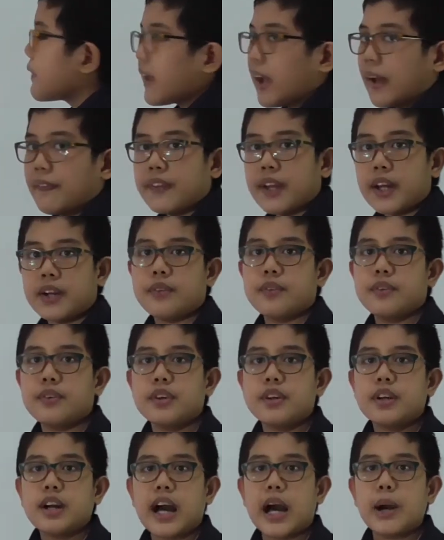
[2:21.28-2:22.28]
And then,
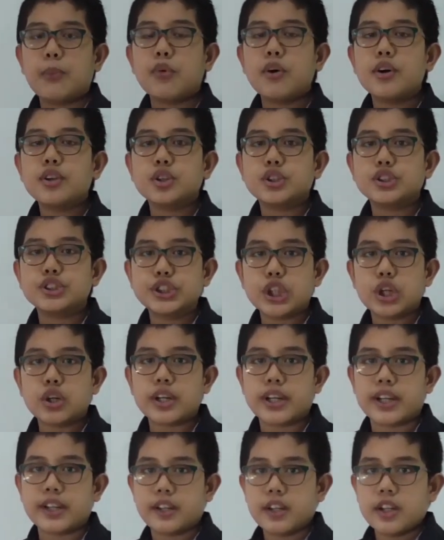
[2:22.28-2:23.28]
I'm going to draw
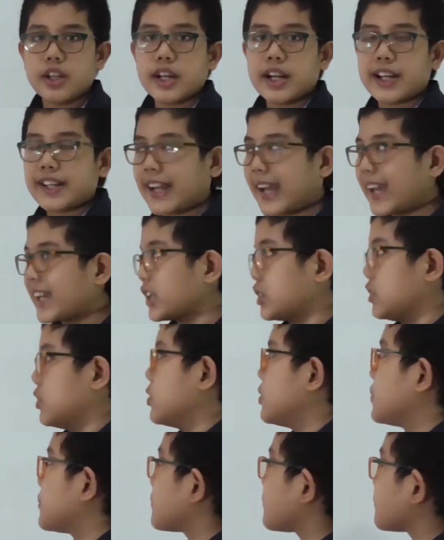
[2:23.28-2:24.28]
in an angle.